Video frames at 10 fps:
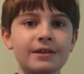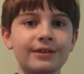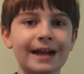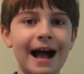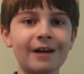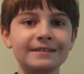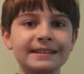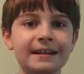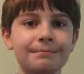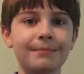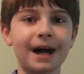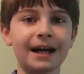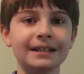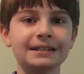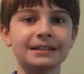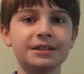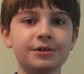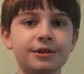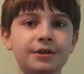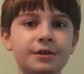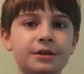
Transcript: The calcium binds to the